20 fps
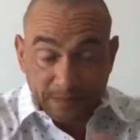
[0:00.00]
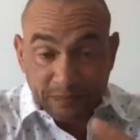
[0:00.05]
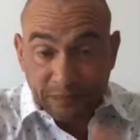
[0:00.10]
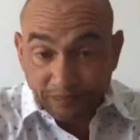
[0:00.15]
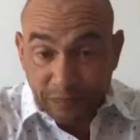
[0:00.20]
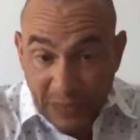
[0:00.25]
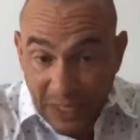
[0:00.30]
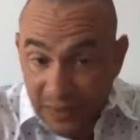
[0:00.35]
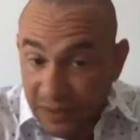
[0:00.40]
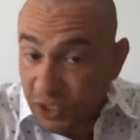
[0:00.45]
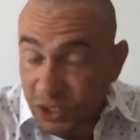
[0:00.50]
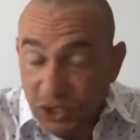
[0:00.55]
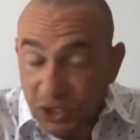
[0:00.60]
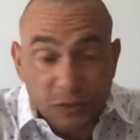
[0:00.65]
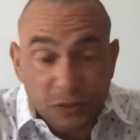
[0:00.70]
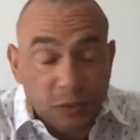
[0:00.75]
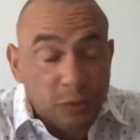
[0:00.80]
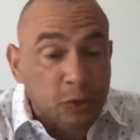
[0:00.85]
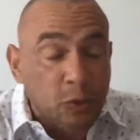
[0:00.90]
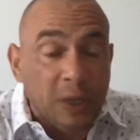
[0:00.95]
And this is
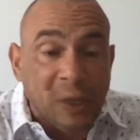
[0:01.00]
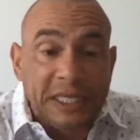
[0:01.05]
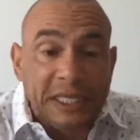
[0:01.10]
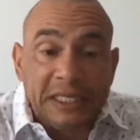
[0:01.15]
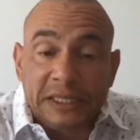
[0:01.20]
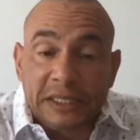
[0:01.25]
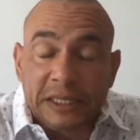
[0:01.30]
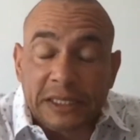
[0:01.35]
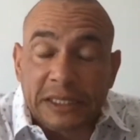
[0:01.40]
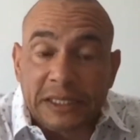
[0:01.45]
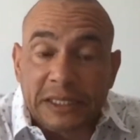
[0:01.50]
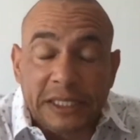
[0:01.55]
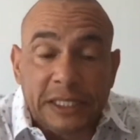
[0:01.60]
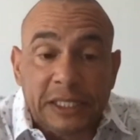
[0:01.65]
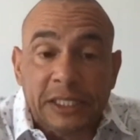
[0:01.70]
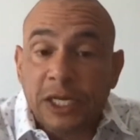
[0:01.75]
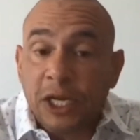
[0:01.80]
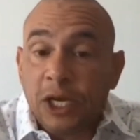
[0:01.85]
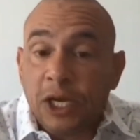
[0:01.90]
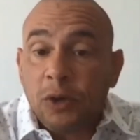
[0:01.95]
from
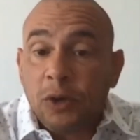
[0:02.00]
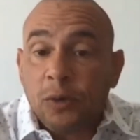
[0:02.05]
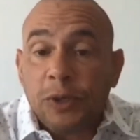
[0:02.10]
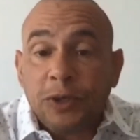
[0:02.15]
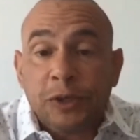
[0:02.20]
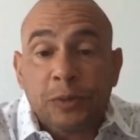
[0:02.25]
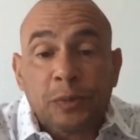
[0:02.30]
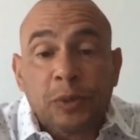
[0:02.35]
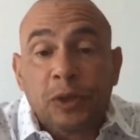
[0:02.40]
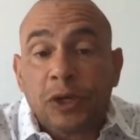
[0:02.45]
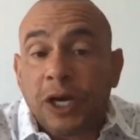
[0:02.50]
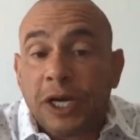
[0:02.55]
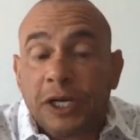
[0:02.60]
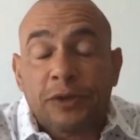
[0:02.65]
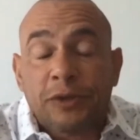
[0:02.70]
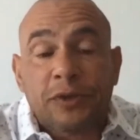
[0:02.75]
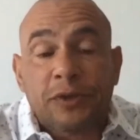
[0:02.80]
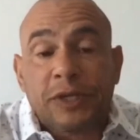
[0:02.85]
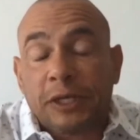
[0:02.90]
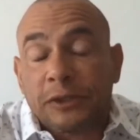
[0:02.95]
2016. We would put
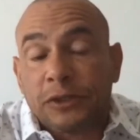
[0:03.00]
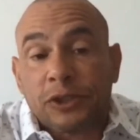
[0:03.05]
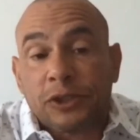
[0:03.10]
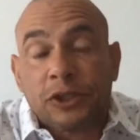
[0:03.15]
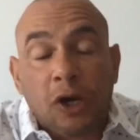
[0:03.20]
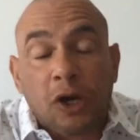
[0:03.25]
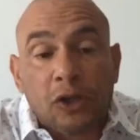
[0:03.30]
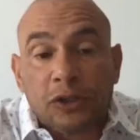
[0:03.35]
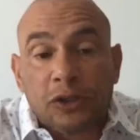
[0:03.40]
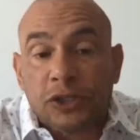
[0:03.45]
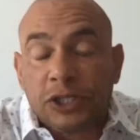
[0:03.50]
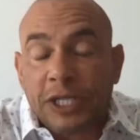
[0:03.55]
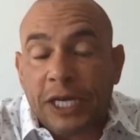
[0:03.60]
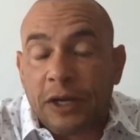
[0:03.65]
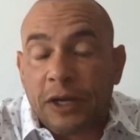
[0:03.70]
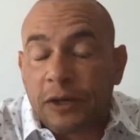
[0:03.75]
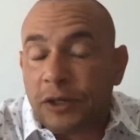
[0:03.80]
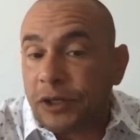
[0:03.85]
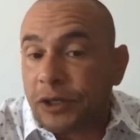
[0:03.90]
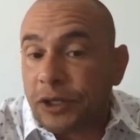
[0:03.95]
$100,000
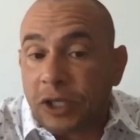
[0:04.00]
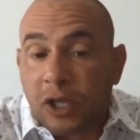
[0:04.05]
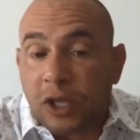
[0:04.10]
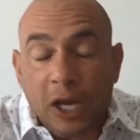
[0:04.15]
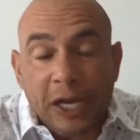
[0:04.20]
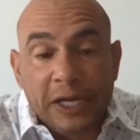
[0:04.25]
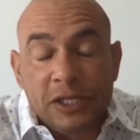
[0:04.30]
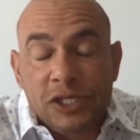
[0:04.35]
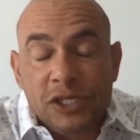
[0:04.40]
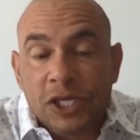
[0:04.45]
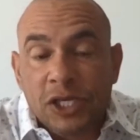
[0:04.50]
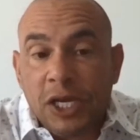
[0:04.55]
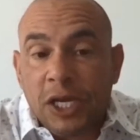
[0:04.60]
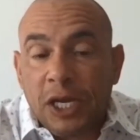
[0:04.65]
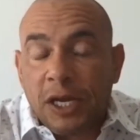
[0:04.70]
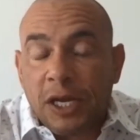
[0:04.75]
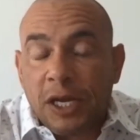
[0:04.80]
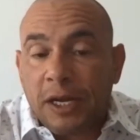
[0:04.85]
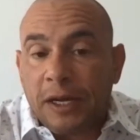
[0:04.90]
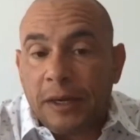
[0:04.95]
down in our clients
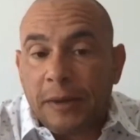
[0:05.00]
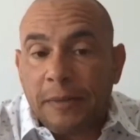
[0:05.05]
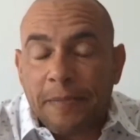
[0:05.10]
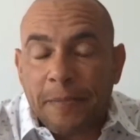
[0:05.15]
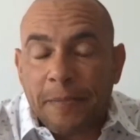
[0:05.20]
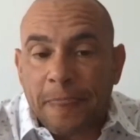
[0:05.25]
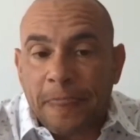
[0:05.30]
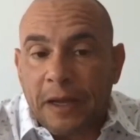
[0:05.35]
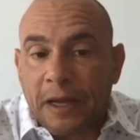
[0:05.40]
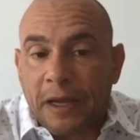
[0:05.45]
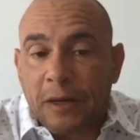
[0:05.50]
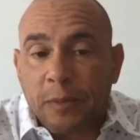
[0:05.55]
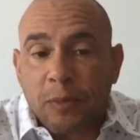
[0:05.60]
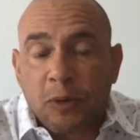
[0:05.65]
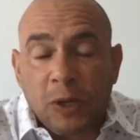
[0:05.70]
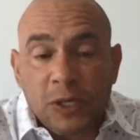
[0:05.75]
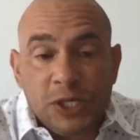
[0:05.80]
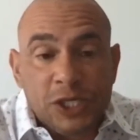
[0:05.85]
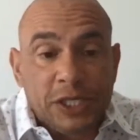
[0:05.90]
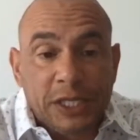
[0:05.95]
at a
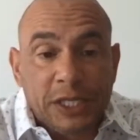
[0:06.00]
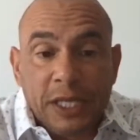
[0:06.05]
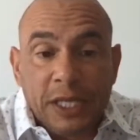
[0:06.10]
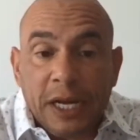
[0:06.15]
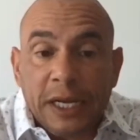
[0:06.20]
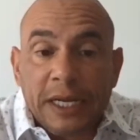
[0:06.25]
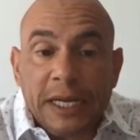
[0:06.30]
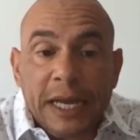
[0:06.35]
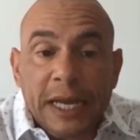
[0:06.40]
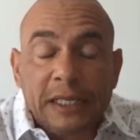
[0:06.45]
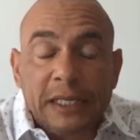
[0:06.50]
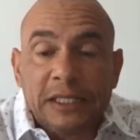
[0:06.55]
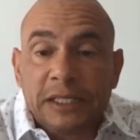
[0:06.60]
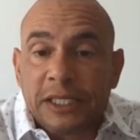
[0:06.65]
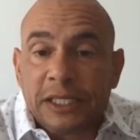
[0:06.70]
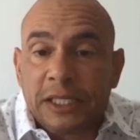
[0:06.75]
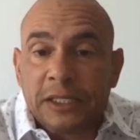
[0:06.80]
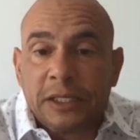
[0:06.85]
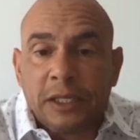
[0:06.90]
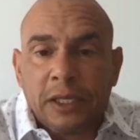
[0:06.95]
project in Yonge and
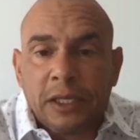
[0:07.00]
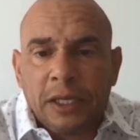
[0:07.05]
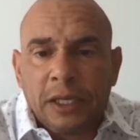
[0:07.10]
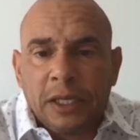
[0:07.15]
Eglinton.